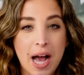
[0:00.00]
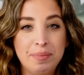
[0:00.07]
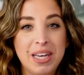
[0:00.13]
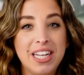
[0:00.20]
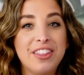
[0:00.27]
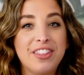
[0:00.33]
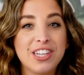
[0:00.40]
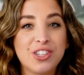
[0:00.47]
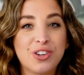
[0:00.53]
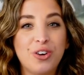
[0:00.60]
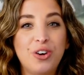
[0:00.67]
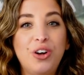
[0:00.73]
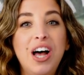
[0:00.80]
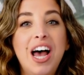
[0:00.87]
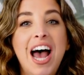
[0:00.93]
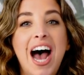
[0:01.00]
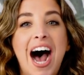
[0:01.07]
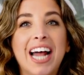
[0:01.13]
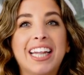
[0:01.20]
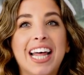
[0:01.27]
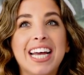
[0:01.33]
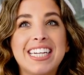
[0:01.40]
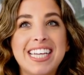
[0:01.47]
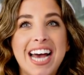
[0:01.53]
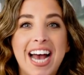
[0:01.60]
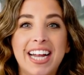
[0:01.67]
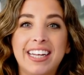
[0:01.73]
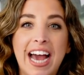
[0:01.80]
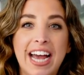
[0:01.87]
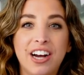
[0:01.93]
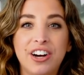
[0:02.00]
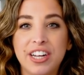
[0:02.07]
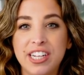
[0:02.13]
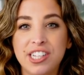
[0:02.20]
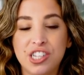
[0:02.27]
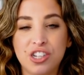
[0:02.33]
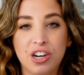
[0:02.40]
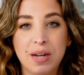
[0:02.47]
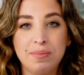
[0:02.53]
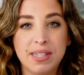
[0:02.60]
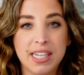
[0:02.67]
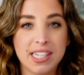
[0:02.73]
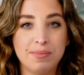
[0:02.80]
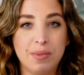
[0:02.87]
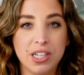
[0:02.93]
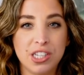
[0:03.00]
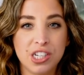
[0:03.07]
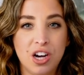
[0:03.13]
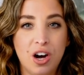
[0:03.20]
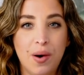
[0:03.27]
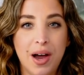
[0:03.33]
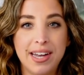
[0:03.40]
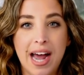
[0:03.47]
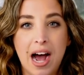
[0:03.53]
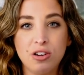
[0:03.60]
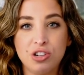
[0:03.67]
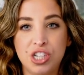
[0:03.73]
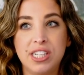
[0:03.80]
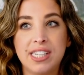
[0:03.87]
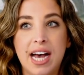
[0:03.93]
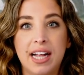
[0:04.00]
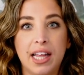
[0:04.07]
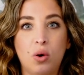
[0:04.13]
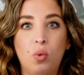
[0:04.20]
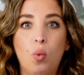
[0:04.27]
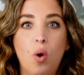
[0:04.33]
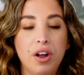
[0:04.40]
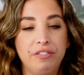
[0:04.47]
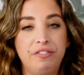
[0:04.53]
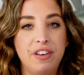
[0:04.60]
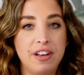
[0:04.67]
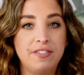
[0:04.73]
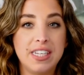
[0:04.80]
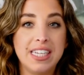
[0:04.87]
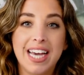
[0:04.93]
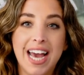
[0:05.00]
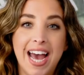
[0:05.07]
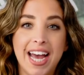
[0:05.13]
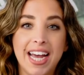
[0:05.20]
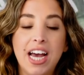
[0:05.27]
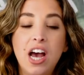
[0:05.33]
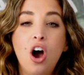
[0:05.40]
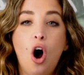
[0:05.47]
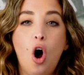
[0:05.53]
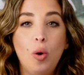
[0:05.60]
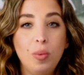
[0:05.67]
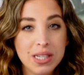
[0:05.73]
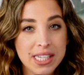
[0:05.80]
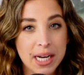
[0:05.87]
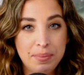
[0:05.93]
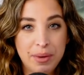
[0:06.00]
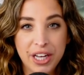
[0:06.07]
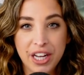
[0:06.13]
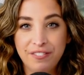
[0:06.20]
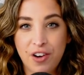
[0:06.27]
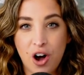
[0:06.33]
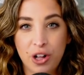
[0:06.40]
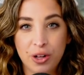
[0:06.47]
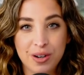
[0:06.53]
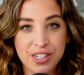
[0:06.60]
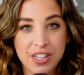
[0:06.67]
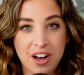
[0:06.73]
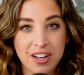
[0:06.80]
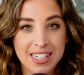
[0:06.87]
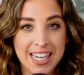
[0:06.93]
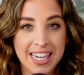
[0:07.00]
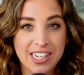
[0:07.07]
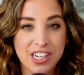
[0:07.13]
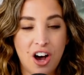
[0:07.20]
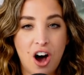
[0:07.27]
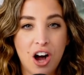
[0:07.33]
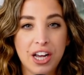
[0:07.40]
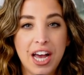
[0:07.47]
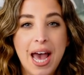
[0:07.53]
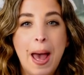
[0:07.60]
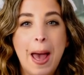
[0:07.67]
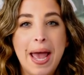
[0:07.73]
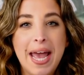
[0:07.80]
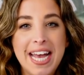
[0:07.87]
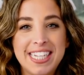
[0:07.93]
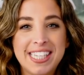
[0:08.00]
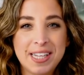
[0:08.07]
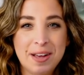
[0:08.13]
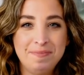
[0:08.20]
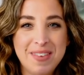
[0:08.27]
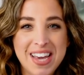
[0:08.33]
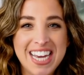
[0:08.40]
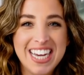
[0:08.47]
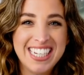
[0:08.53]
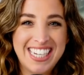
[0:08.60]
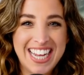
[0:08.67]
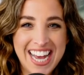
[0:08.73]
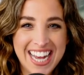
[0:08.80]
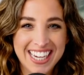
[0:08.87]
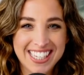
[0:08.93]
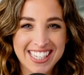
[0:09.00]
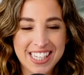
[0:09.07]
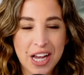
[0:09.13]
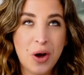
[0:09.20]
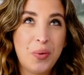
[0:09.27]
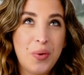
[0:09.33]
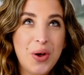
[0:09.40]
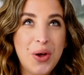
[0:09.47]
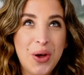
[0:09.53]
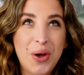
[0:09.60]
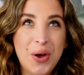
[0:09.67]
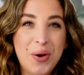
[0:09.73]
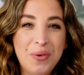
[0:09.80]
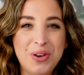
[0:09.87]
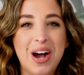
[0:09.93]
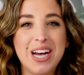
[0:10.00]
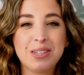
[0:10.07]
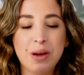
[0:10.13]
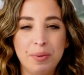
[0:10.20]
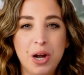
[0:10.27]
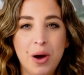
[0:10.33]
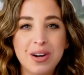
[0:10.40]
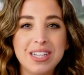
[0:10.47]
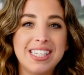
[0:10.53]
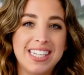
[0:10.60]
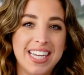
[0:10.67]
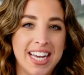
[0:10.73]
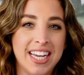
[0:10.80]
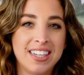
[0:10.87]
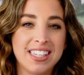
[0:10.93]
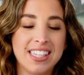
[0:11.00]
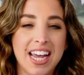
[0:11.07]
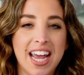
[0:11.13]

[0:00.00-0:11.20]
I mean, this girl had like 10K on Instagram 6 months ago, and now she's at like 150K, almost at 1 million followers on TikTok. It's me, Tinx. Woohoo! You guys probably know her as Tinx,